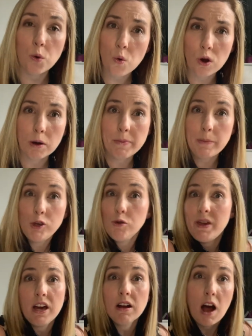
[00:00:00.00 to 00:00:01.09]
or maybe you
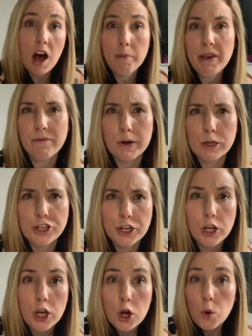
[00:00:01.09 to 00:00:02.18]
make a comic version
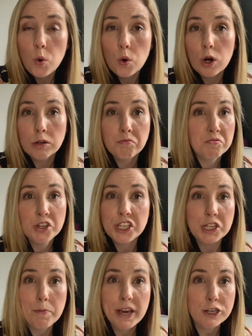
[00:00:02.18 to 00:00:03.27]
or
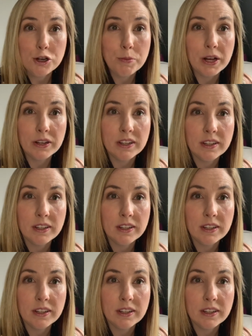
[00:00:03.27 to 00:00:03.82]
just a picture book.